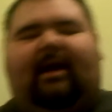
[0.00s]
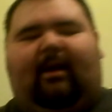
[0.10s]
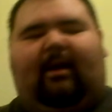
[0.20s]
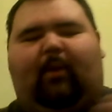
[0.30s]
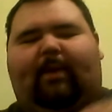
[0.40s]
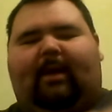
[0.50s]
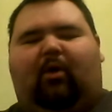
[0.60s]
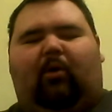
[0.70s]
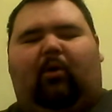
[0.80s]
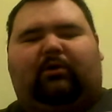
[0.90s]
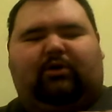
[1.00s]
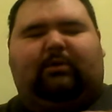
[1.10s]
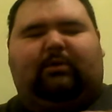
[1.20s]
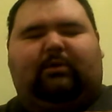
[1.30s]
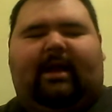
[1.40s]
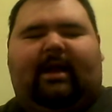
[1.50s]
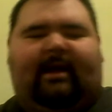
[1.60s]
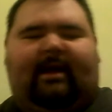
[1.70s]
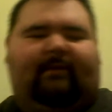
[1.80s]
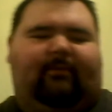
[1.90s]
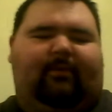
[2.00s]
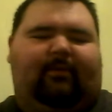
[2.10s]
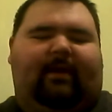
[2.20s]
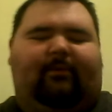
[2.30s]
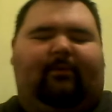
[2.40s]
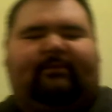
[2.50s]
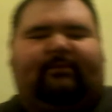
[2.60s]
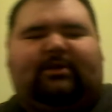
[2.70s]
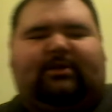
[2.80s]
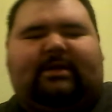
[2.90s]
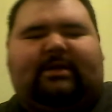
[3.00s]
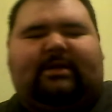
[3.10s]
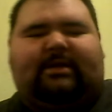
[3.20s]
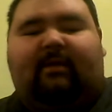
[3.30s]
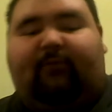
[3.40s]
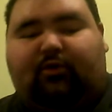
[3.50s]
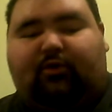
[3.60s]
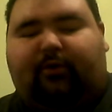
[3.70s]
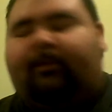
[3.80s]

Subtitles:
when the whole Judgment Day and the Rise of Machines in the future.